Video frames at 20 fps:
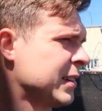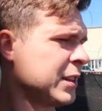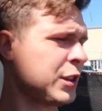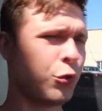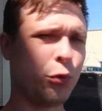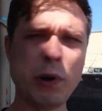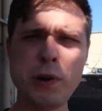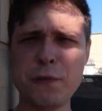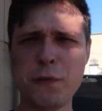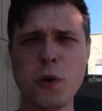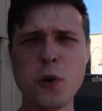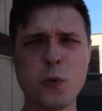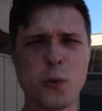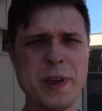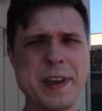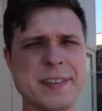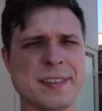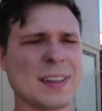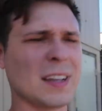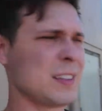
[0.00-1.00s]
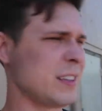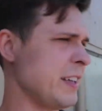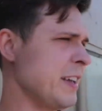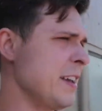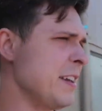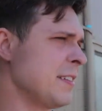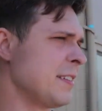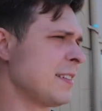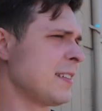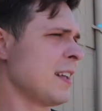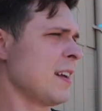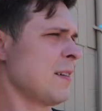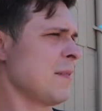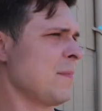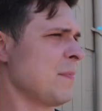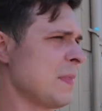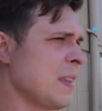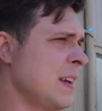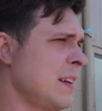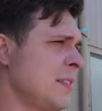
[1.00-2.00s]
3-4 weeks at least.
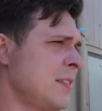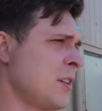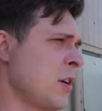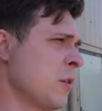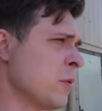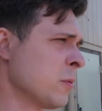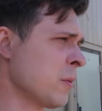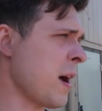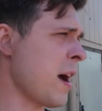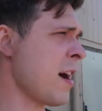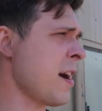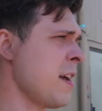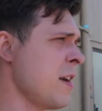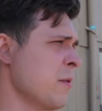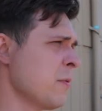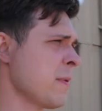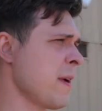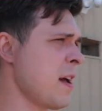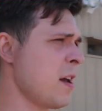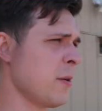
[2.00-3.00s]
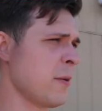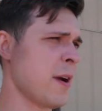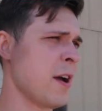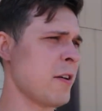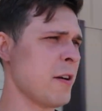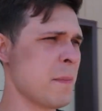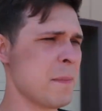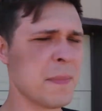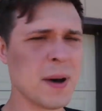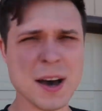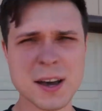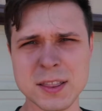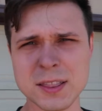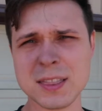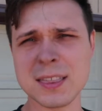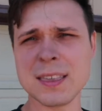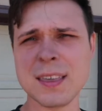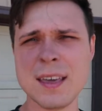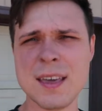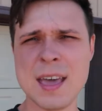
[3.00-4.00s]
So right around a month